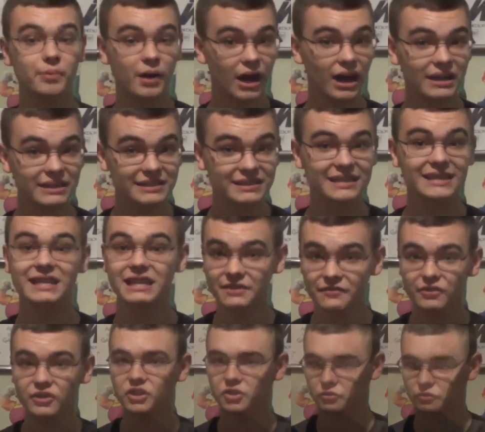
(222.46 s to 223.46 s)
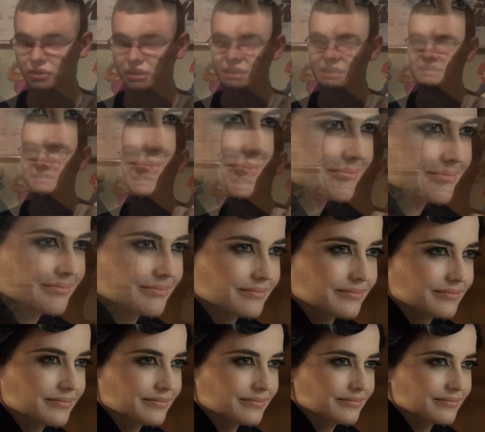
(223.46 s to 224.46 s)
But Eva Green
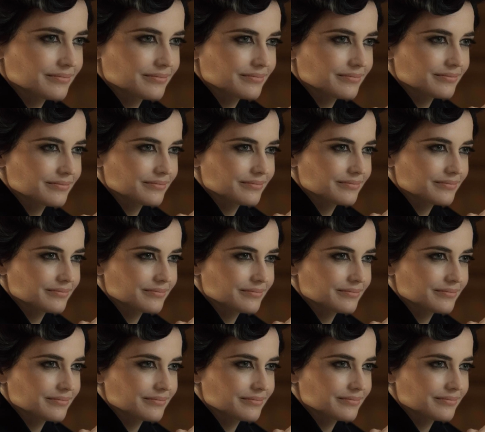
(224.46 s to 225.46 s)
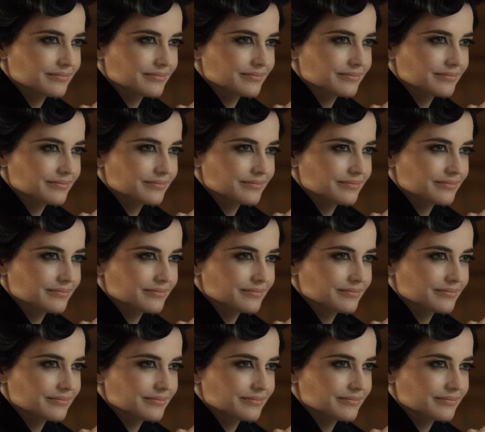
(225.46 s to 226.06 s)
definitely is one of the best performances in the movie.